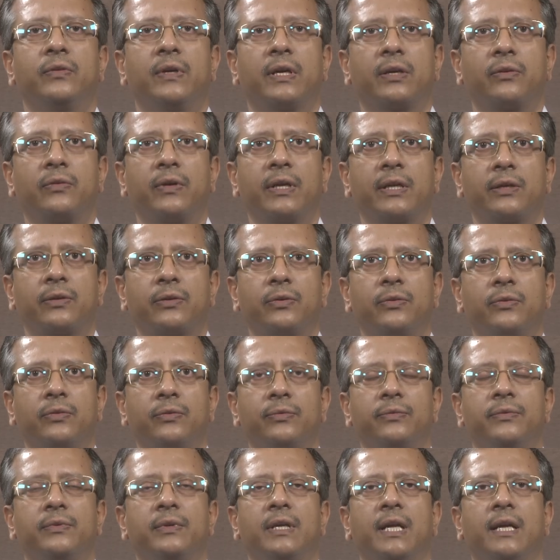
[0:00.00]
We are going
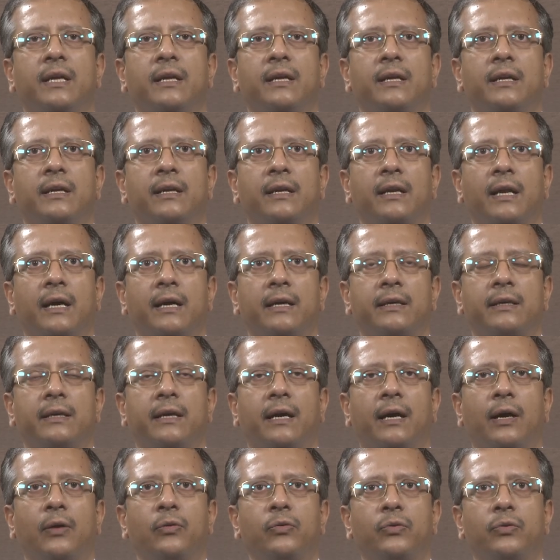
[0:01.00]
to
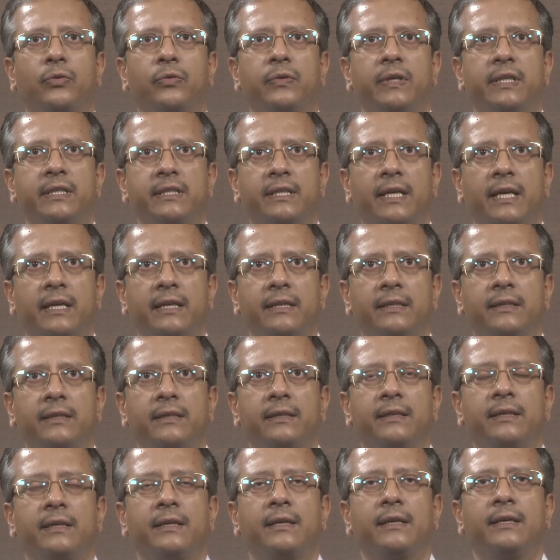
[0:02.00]
learn how to design
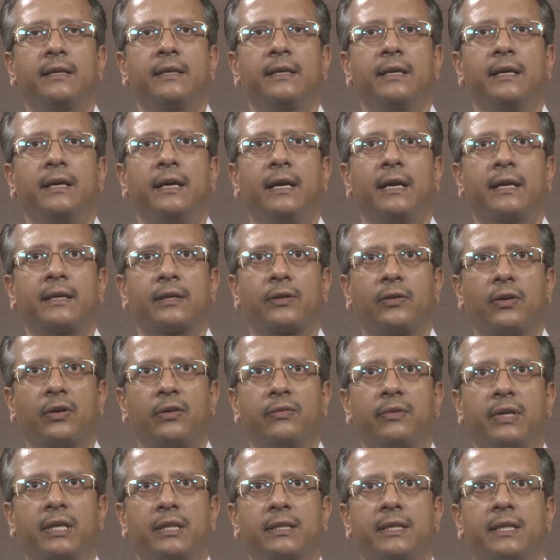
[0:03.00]
and
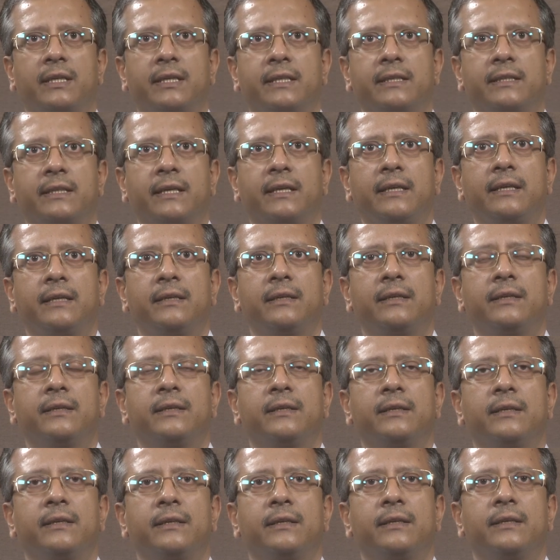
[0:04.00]
convert the design
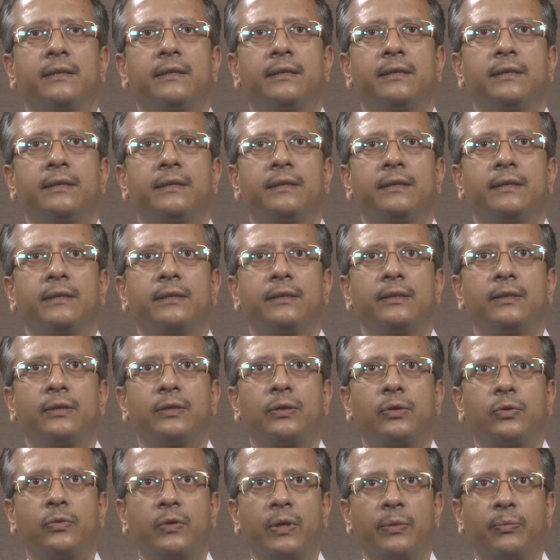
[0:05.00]

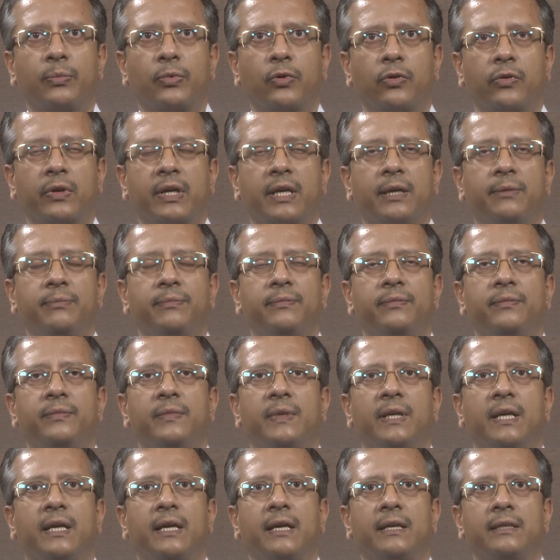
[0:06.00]
to a program
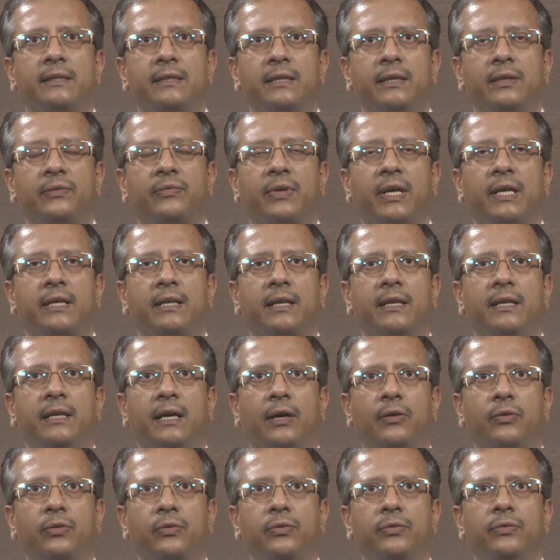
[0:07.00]
and then
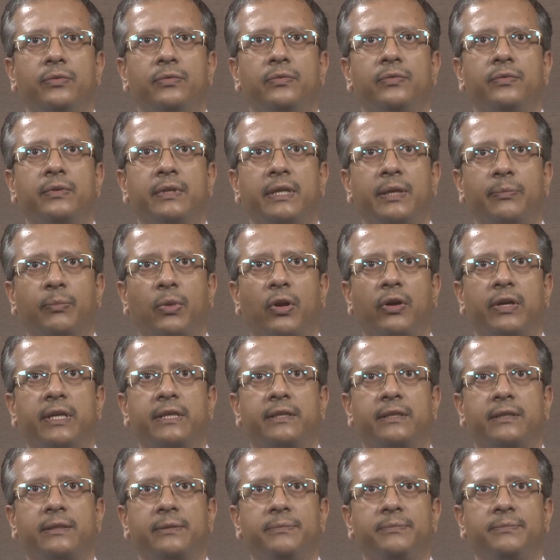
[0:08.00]
finally how to deploy
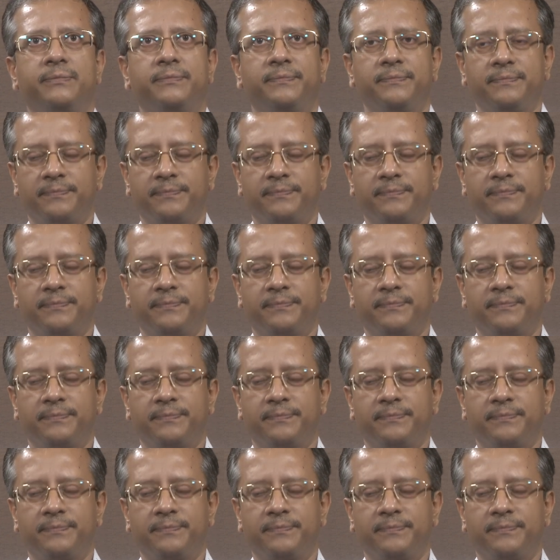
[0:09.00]
it.